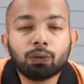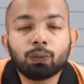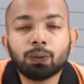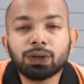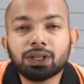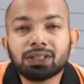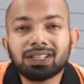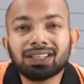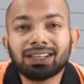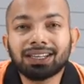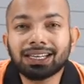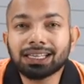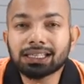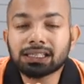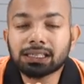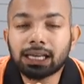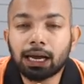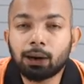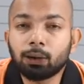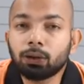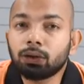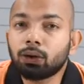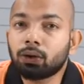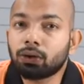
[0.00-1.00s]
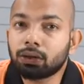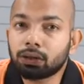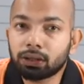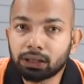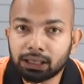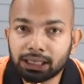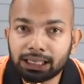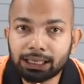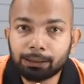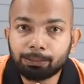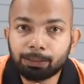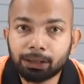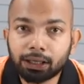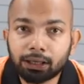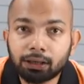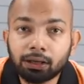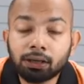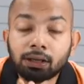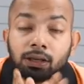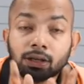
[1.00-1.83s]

which is a discount or a rebate